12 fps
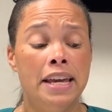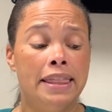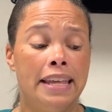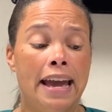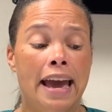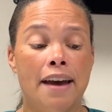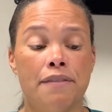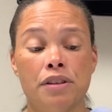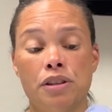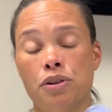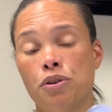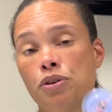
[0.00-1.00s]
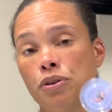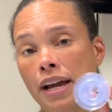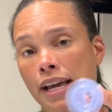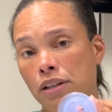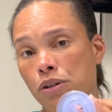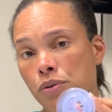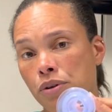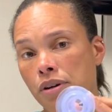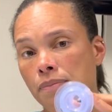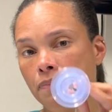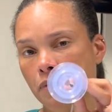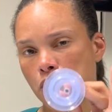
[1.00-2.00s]
They have the little gray
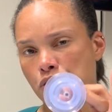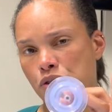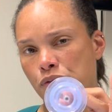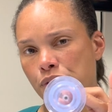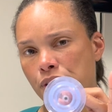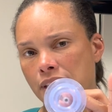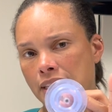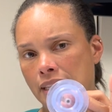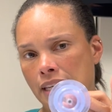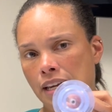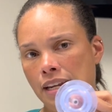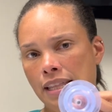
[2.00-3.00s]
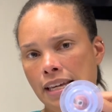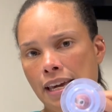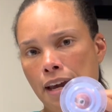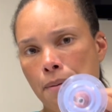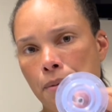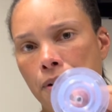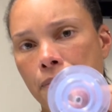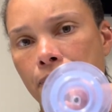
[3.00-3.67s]
lure. Not sure if you can see it in the camera.